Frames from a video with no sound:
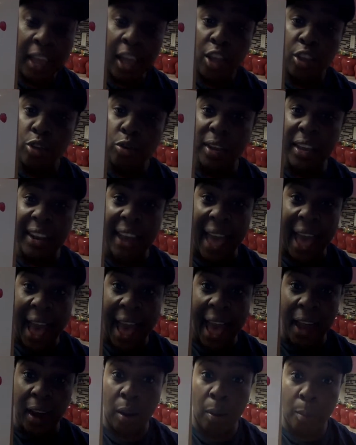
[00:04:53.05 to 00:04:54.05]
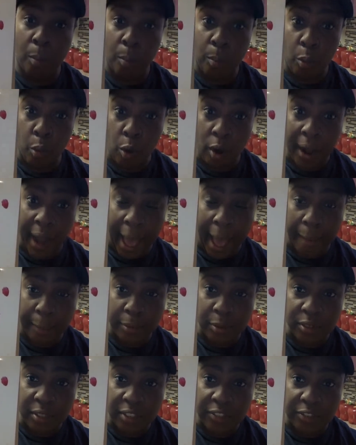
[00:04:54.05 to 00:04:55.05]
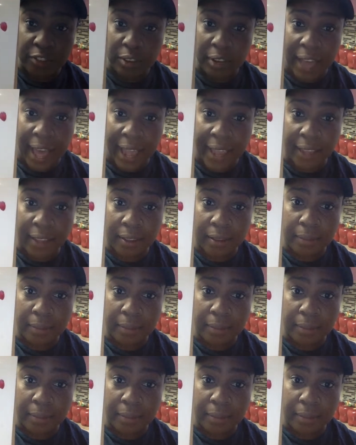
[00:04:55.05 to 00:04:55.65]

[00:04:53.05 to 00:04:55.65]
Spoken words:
You can add more apples if you like.